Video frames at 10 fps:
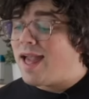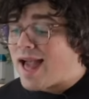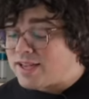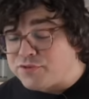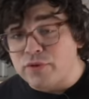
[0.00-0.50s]

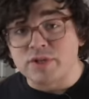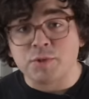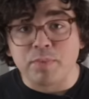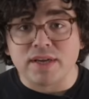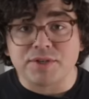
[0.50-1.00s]
As for
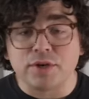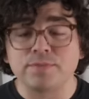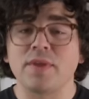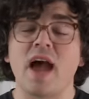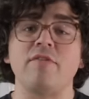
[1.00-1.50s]
espresso,
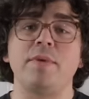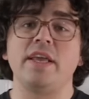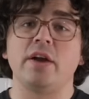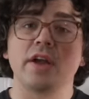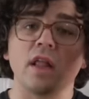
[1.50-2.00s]
I've been
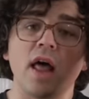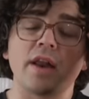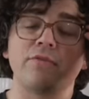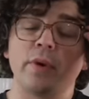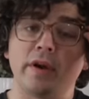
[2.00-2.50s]
hearing a lot
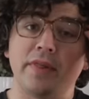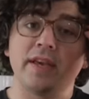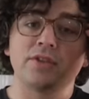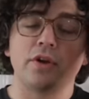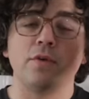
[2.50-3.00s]
of weird
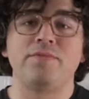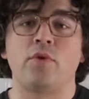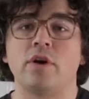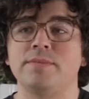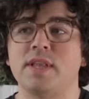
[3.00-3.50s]
things on home
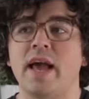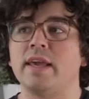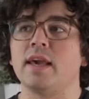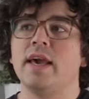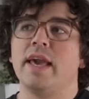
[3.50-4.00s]
forums like